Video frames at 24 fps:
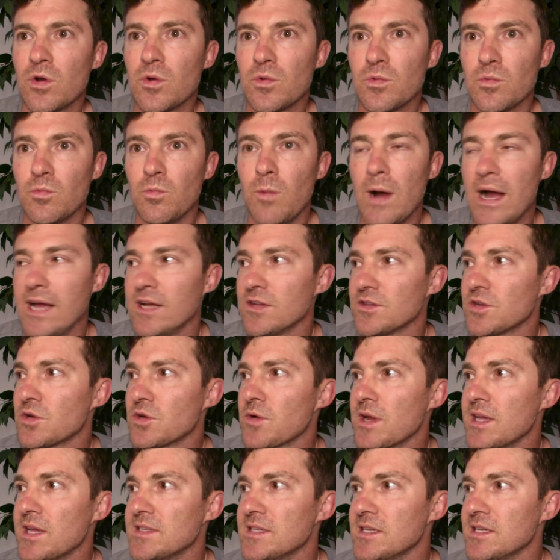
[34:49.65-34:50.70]
wild,
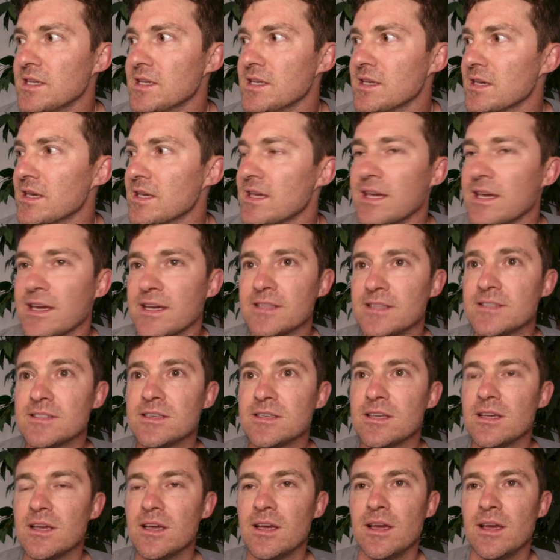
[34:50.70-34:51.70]
crazy kids,